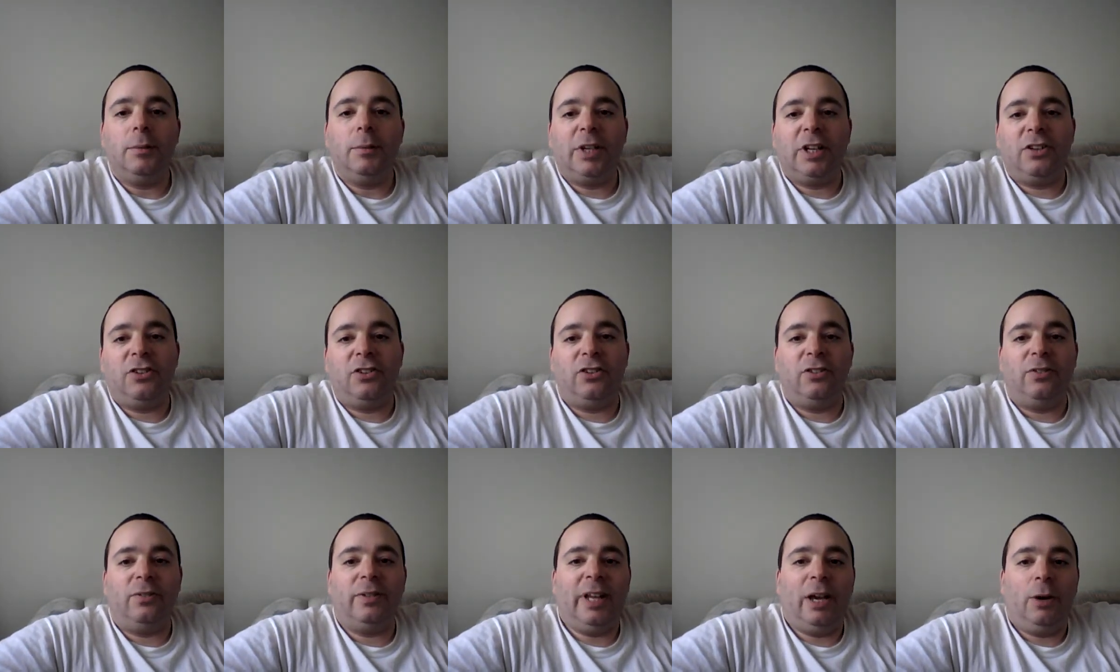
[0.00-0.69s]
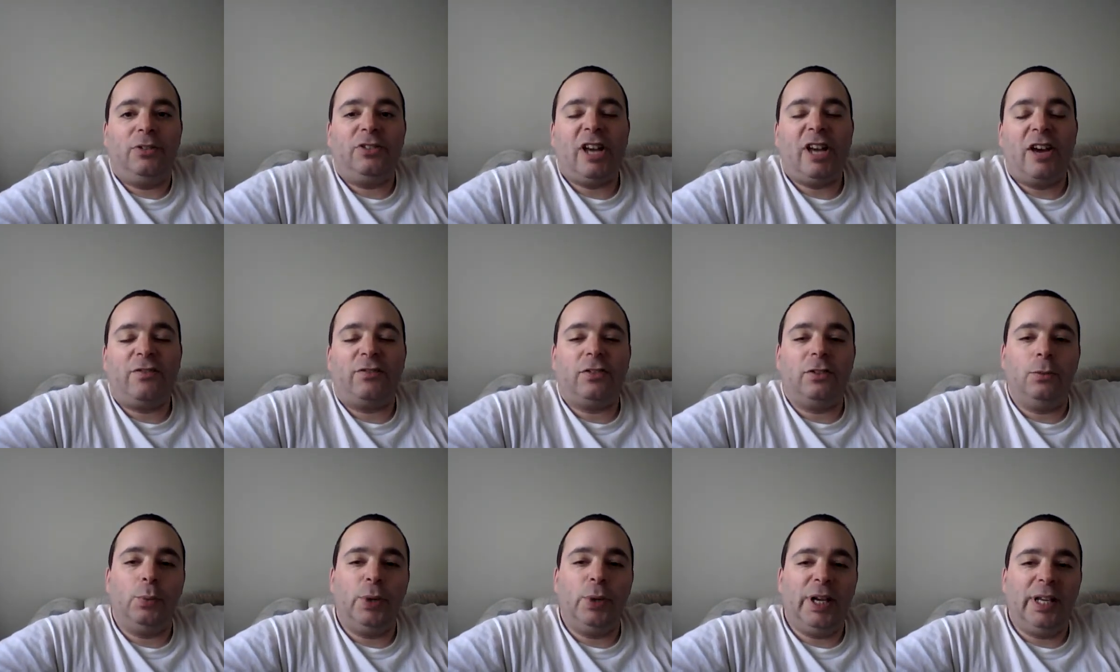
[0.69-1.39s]
Because they always have
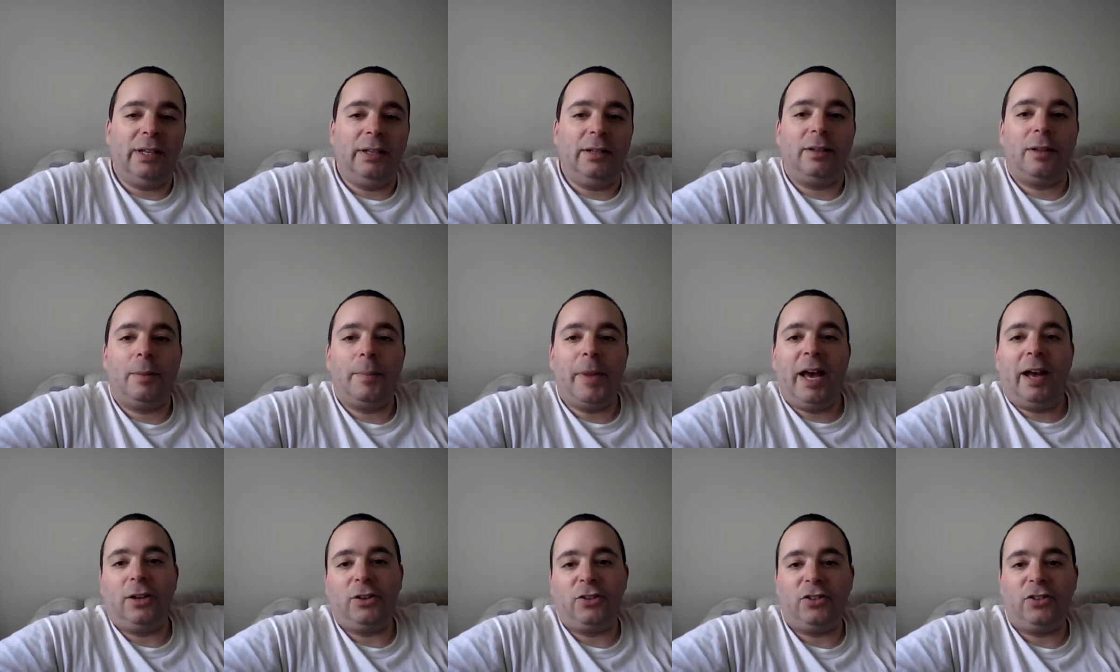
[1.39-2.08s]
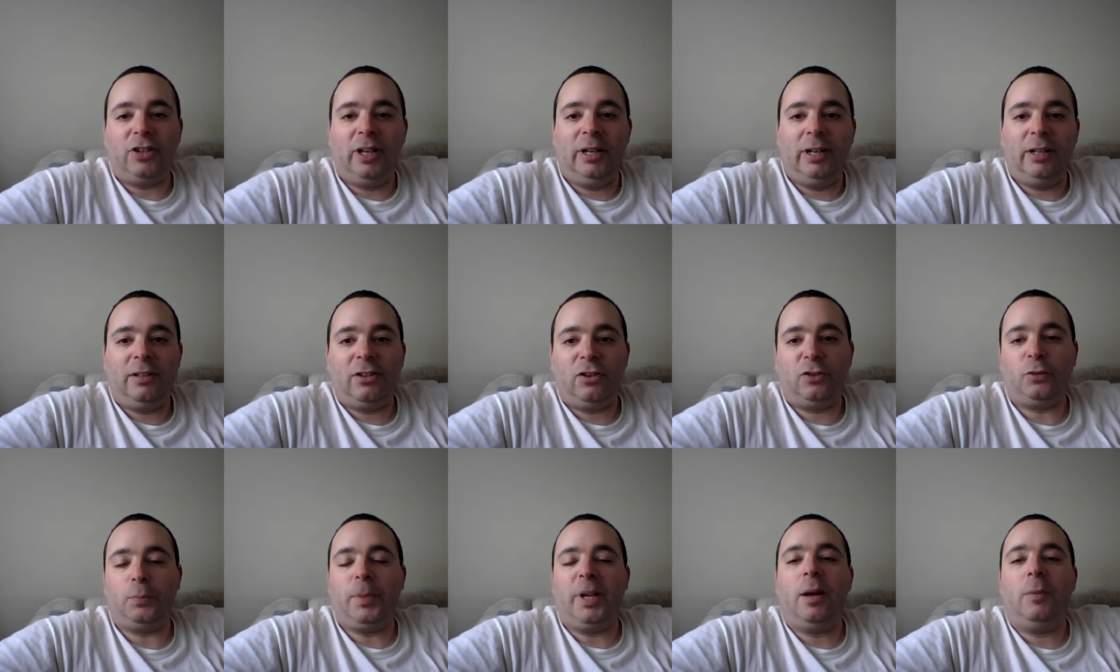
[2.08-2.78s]
to win the match, and it
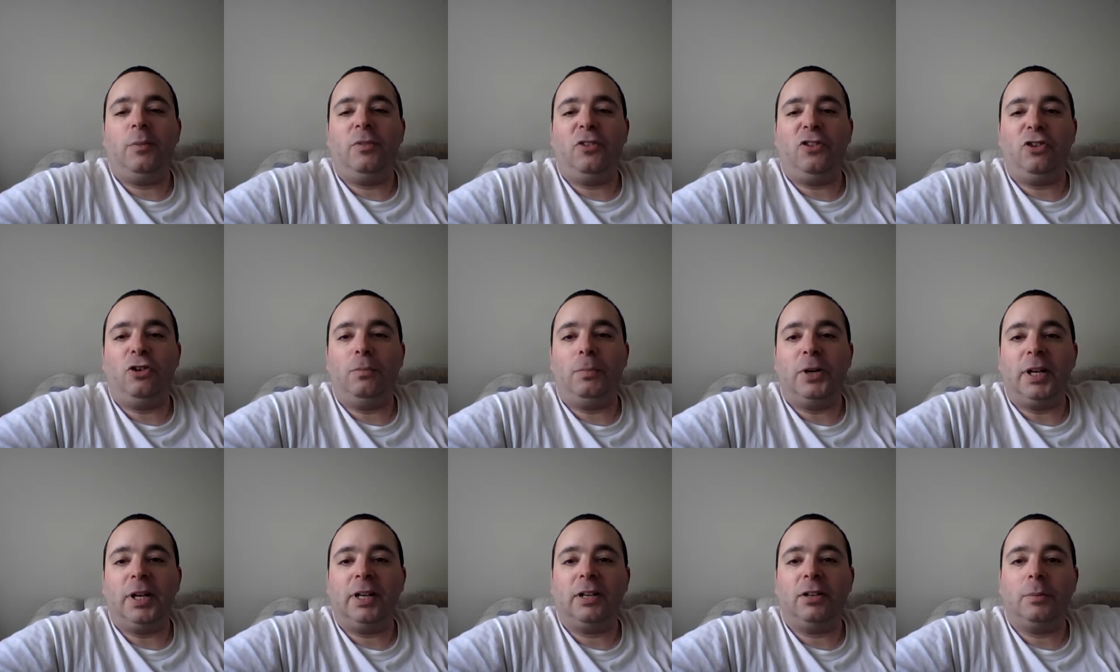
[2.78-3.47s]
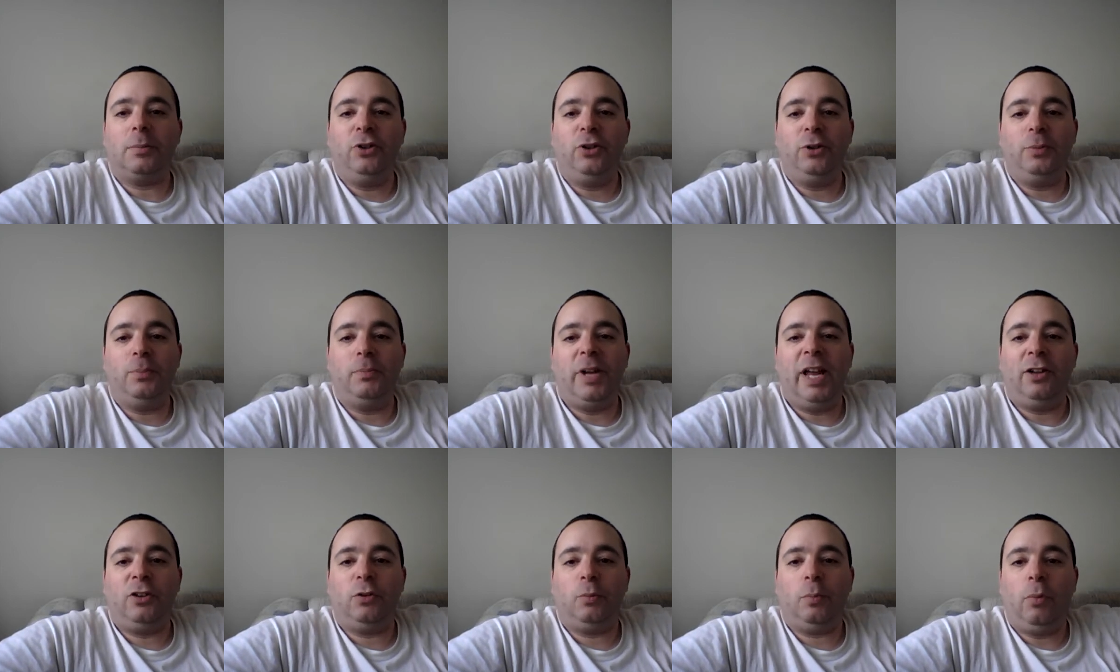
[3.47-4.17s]
just becomes too predictable.
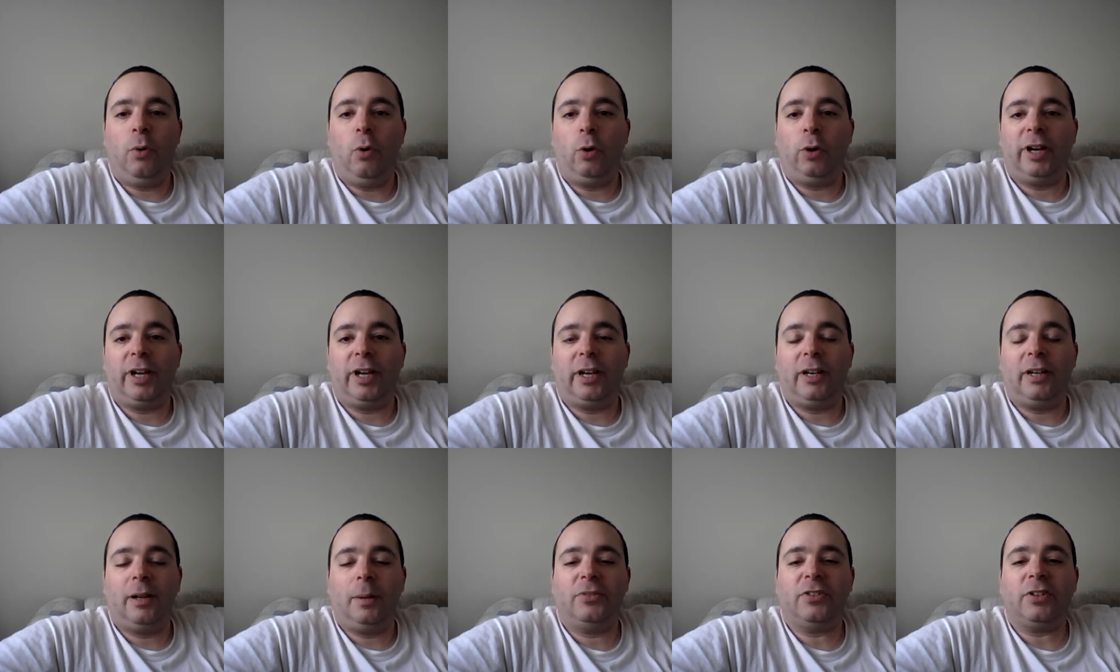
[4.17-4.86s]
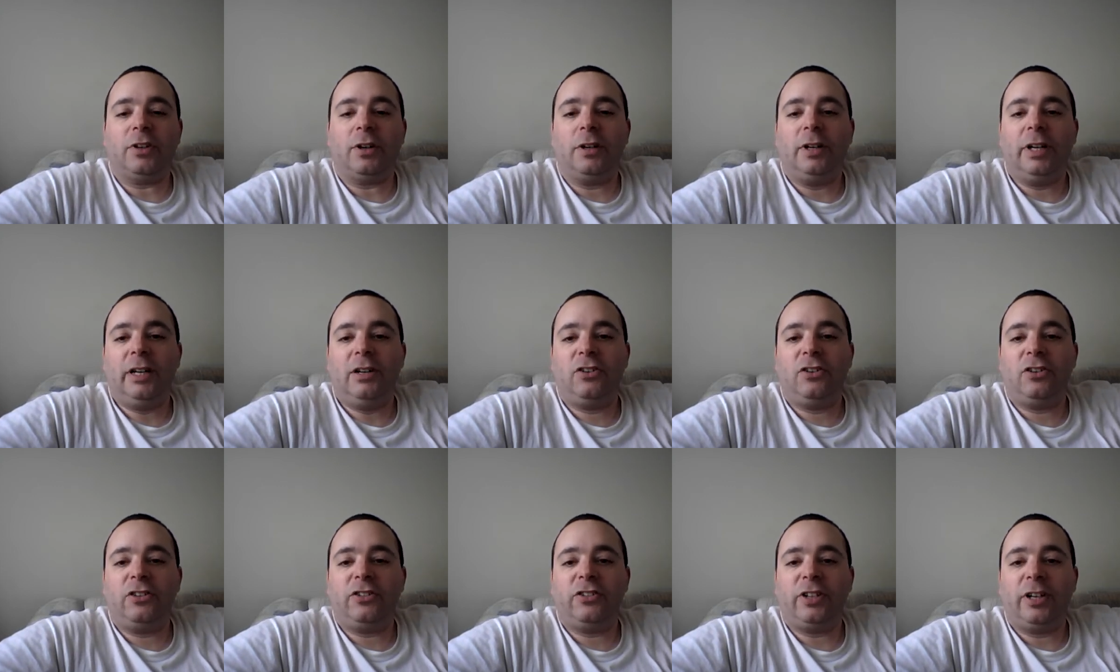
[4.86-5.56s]
It's boring, and I'm sorry,
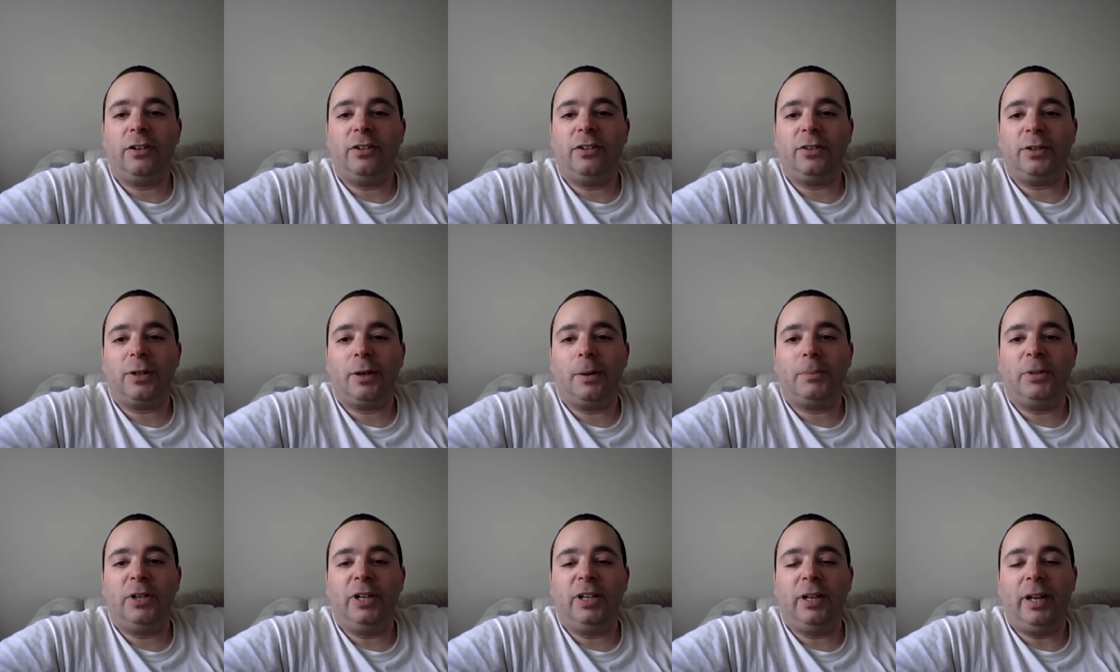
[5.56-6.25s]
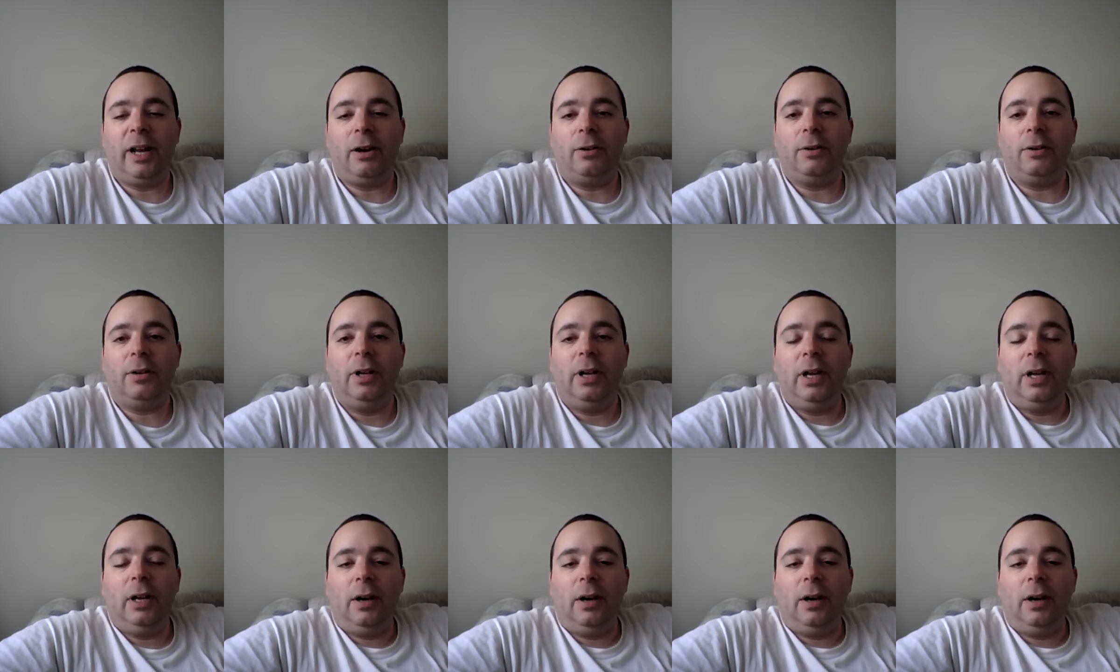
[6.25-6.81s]
it just tears the company down.